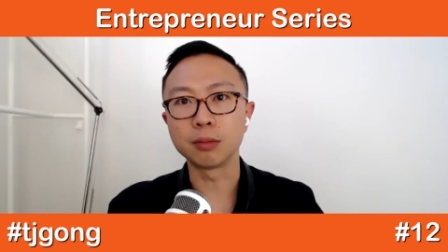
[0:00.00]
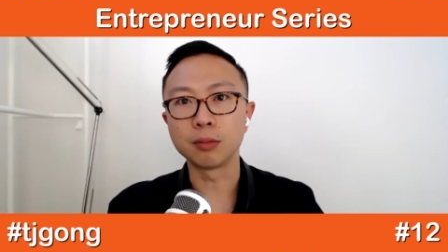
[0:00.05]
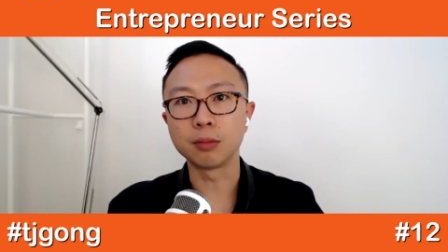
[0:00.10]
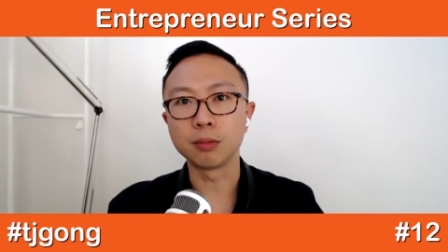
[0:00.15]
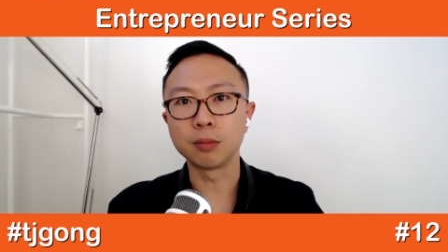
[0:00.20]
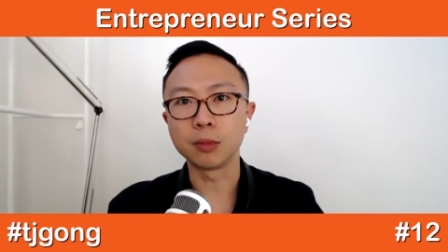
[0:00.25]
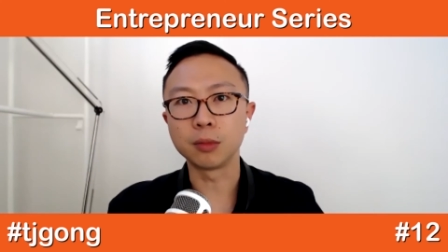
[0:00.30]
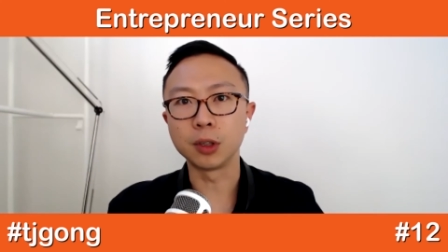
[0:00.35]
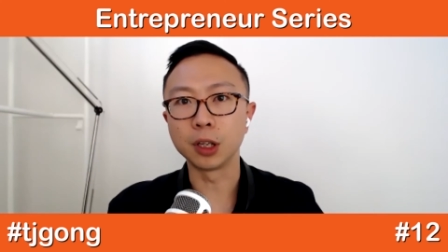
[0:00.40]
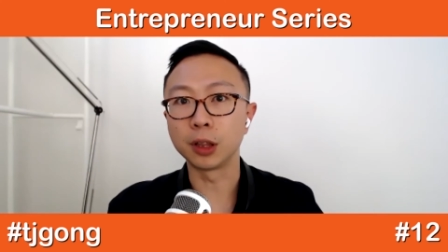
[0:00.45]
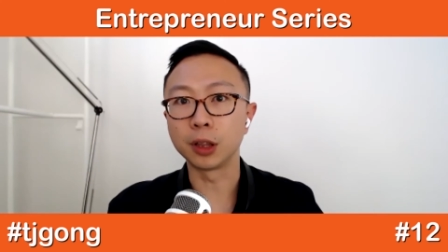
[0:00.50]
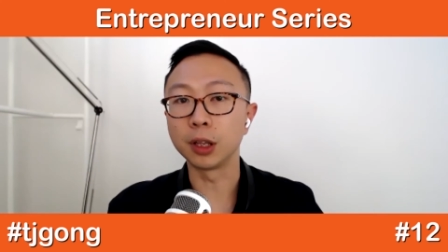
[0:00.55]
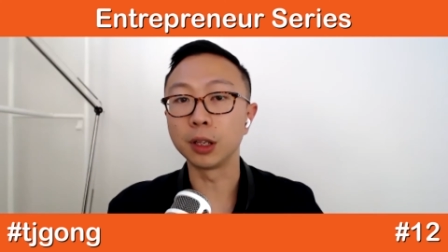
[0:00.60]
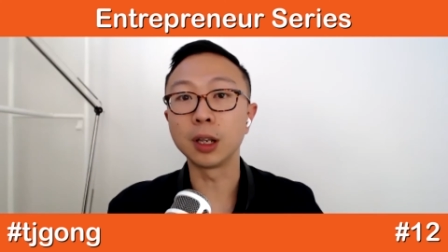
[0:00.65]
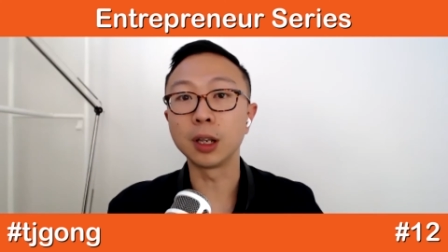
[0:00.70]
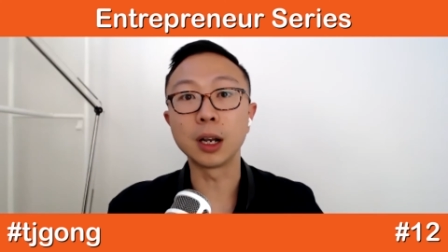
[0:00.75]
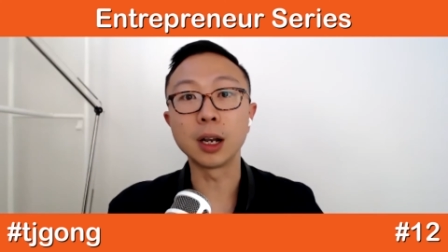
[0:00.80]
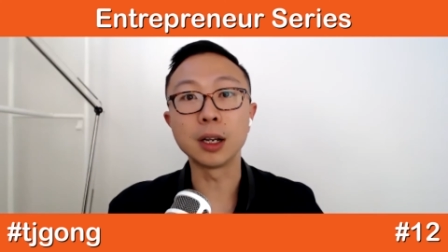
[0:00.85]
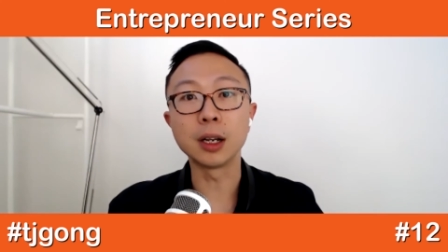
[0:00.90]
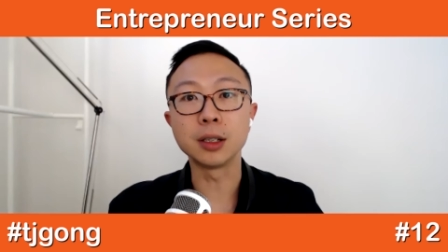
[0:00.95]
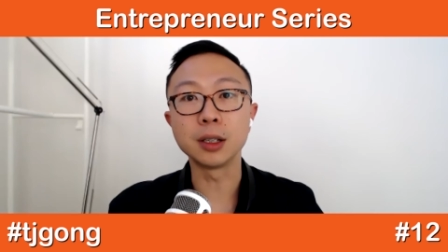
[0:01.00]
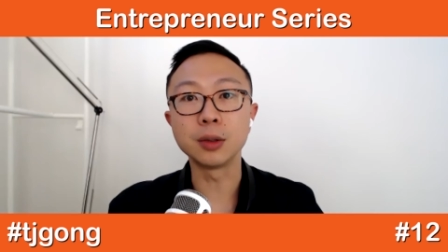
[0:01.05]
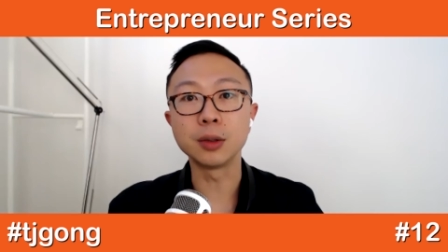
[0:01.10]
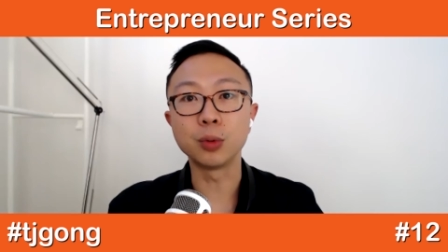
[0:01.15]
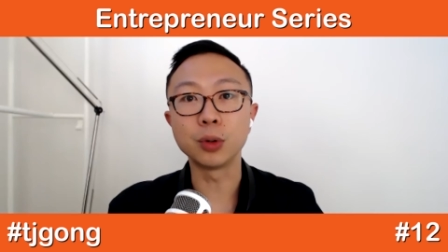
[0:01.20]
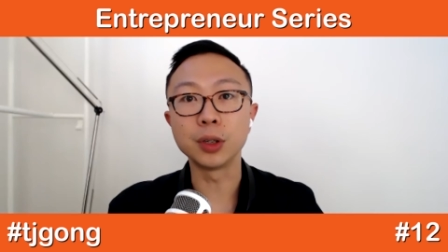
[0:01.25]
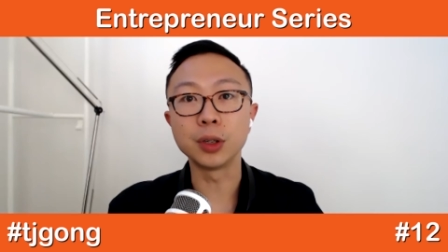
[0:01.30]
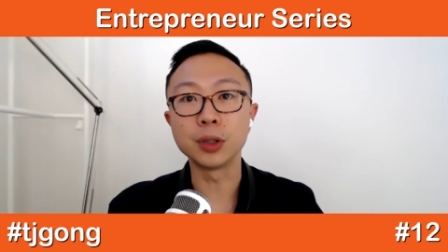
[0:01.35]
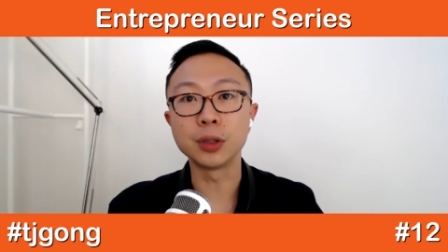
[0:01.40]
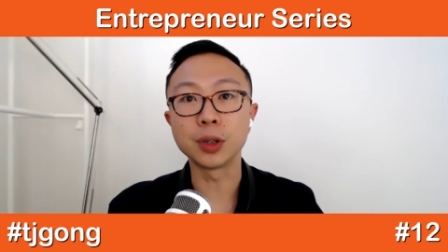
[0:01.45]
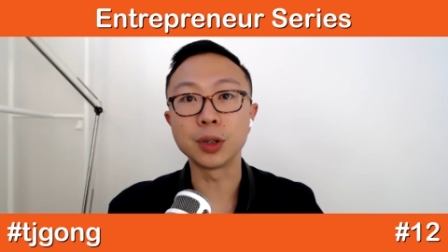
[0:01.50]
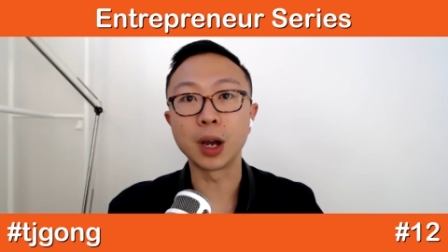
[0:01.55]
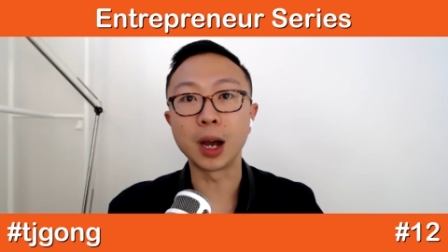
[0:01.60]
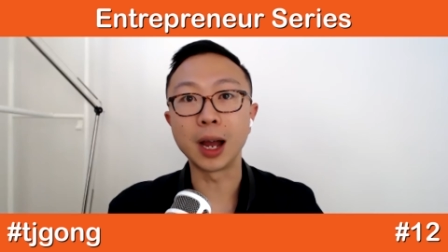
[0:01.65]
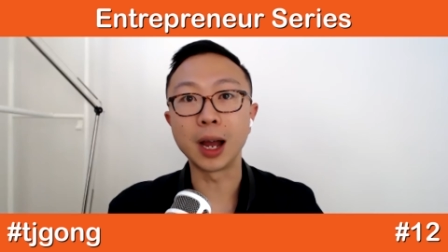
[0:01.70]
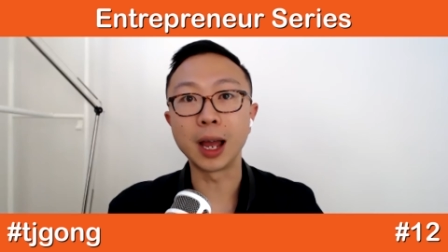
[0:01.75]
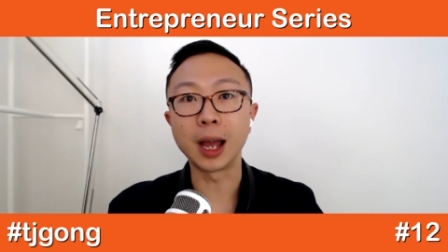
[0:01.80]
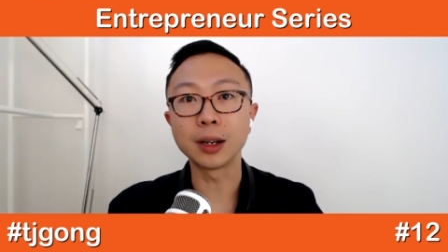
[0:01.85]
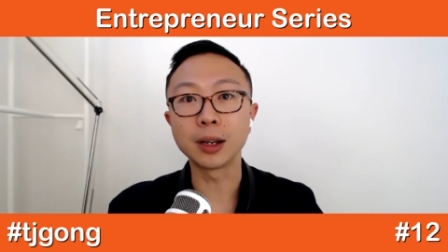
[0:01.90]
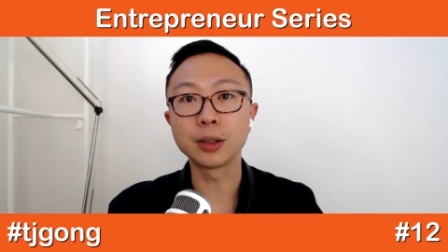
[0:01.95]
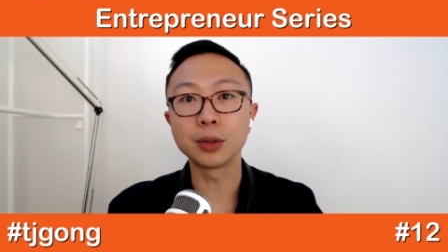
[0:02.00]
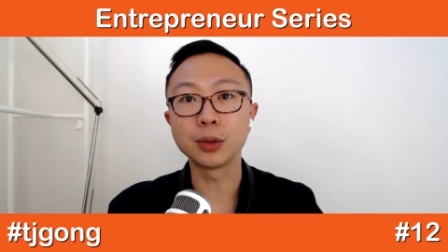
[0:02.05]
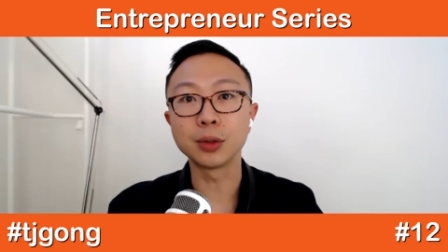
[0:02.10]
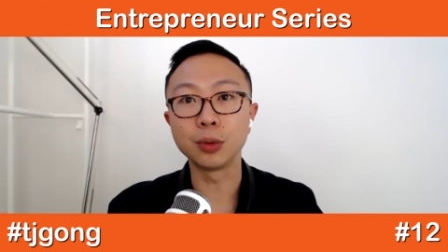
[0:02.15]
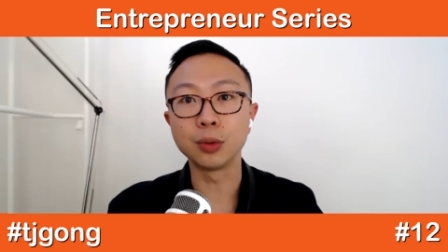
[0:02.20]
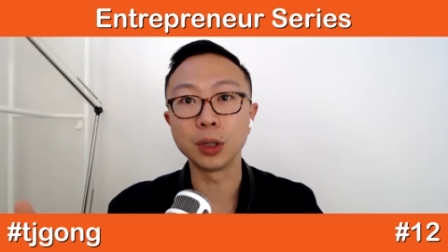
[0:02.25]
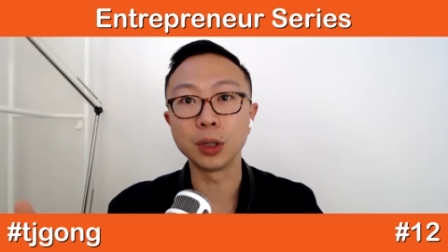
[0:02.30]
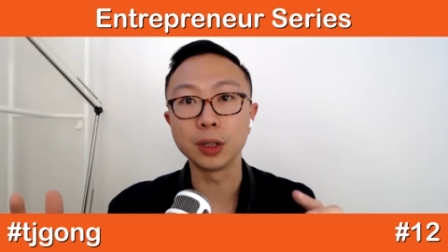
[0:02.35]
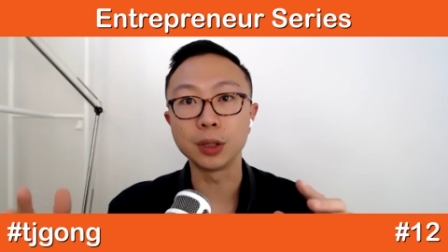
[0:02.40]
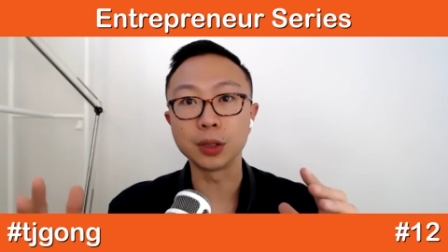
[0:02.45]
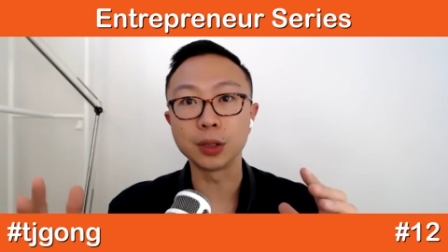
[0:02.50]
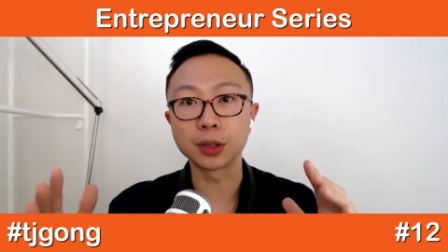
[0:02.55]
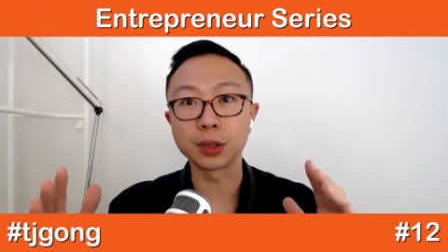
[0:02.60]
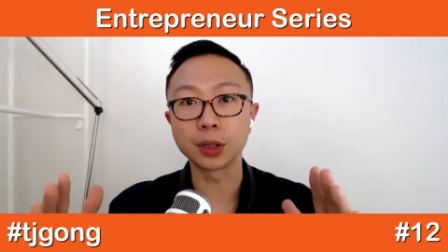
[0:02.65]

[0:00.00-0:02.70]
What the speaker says: the thing that I did was I had to really just